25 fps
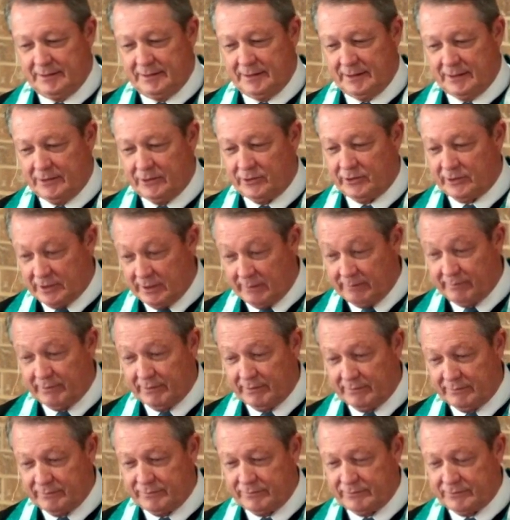I heard a couple
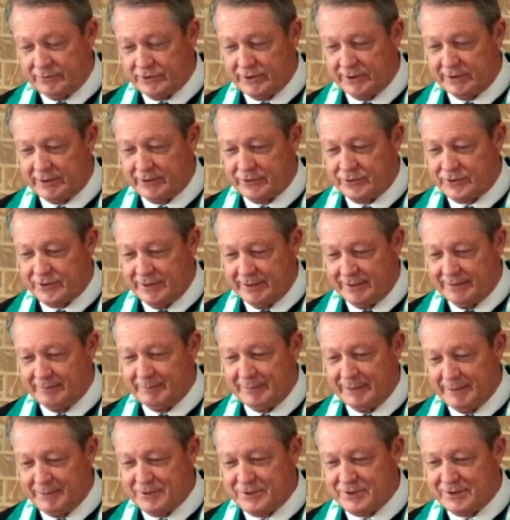of snickers there,
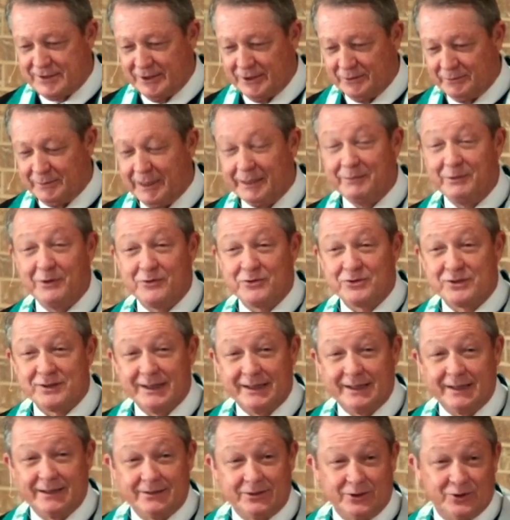maybe so. Maybe you've
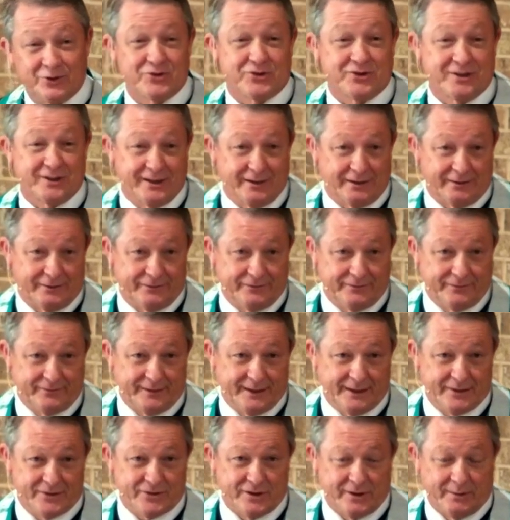said it yourself
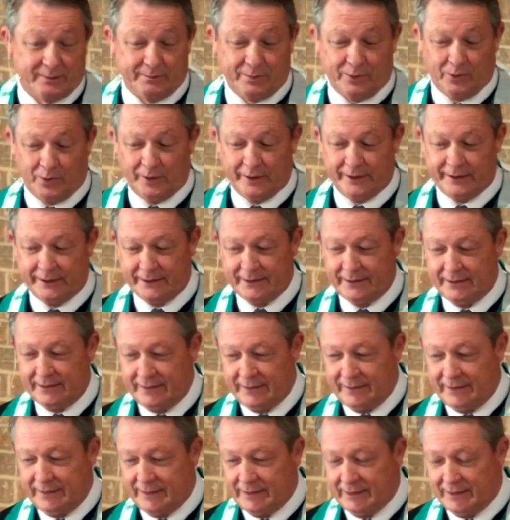at some point.
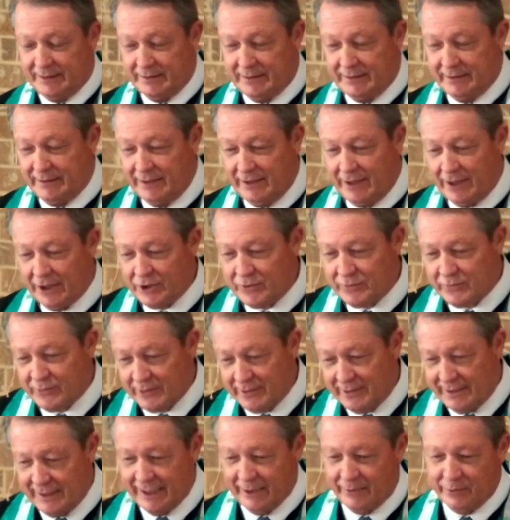The
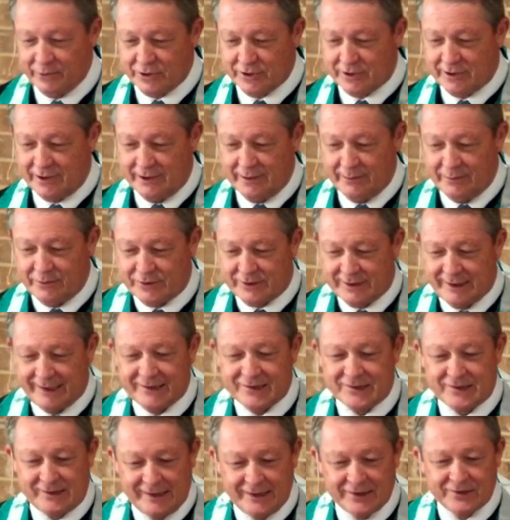Oxford Language Club
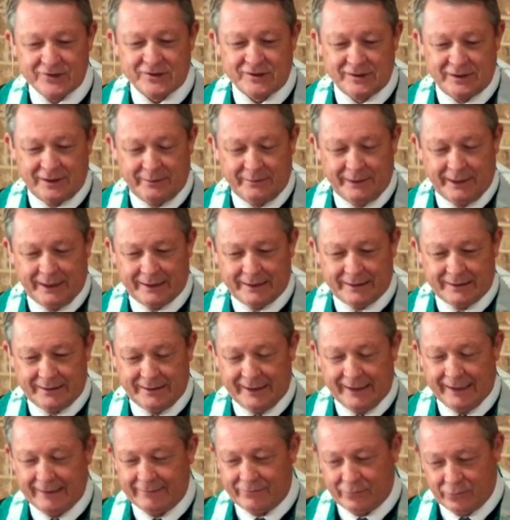says this about
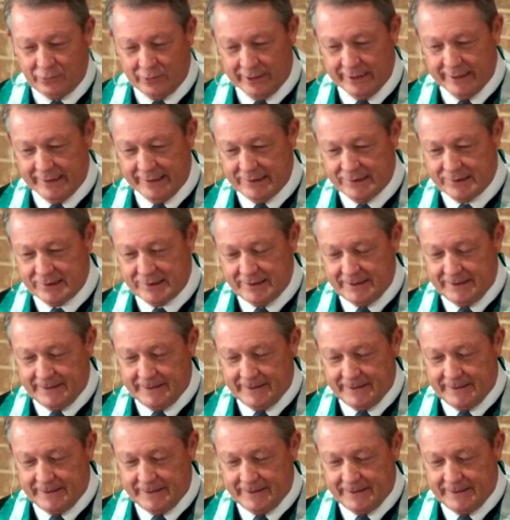that phrase.